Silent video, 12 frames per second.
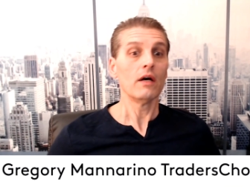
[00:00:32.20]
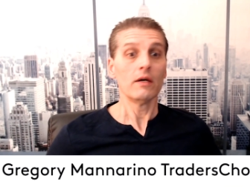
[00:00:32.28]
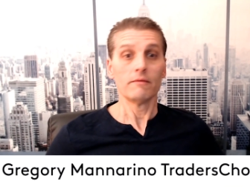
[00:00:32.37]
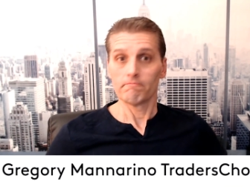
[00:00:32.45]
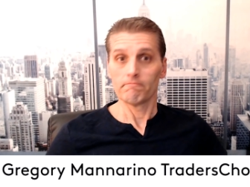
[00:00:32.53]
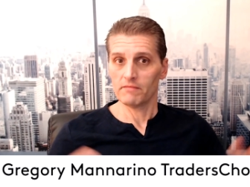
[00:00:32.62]

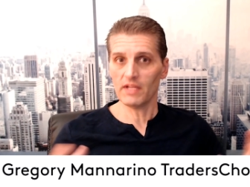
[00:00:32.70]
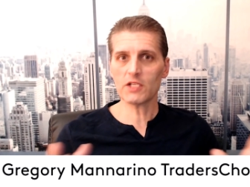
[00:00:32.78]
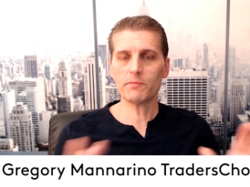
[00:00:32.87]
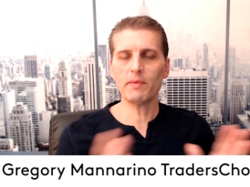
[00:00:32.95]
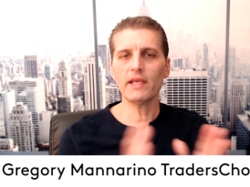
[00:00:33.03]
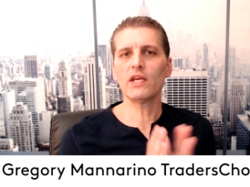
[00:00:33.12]
Let's
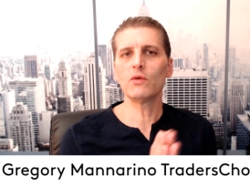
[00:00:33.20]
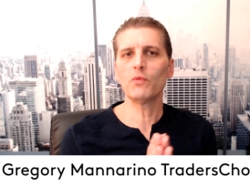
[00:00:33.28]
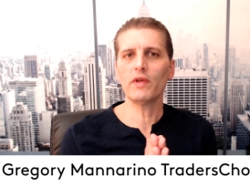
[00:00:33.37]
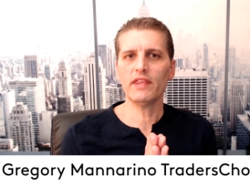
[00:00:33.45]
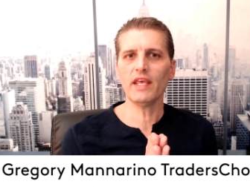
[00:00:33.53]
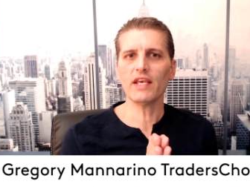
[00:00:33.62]
begin with
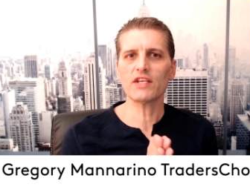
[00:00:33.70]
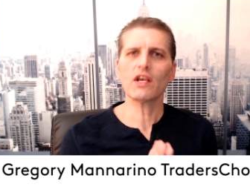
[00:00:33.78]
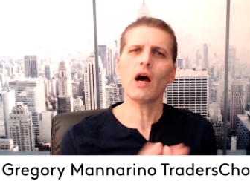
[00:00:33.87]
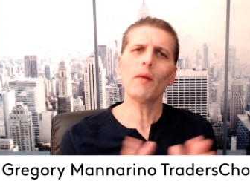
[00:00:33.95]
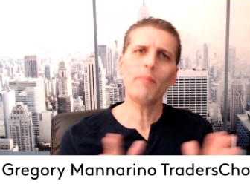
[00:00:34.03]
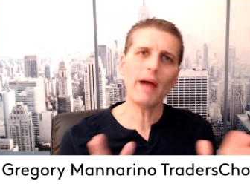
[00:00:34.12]
this.
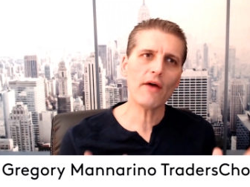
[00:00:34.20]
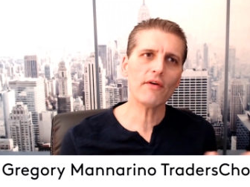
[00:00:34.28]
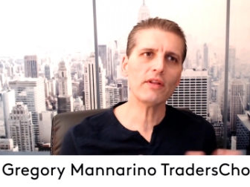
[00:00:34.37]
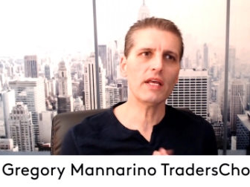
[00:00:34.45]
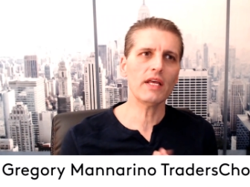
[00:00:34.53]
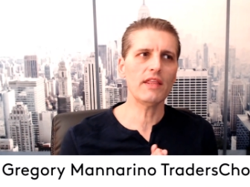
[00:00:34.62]
Apparently
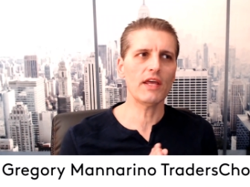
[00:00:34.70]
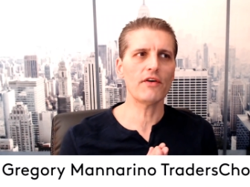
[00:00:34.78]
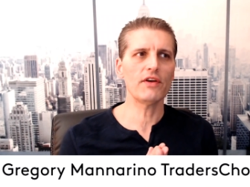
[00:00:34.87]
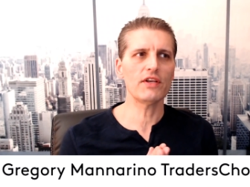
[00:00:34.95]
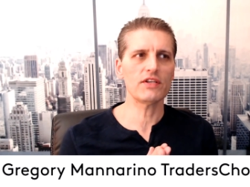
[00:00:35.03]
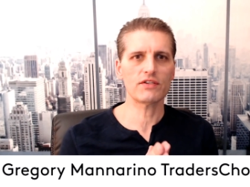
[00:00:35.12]
there
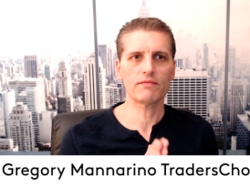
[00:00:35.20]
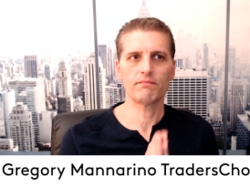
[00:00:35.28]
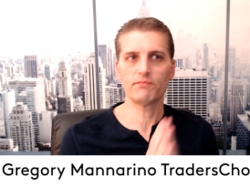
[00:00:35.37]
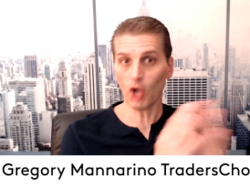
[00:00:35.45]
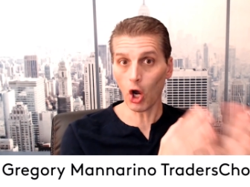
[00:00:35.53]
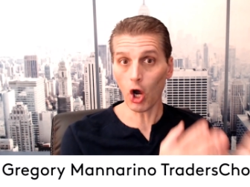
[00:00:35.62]
is
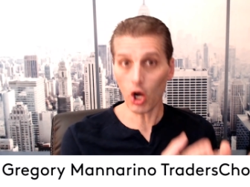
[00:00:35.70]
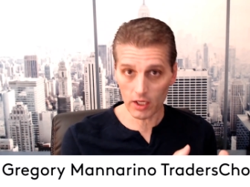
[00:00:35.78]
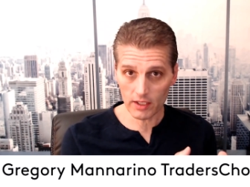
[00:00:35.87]
talk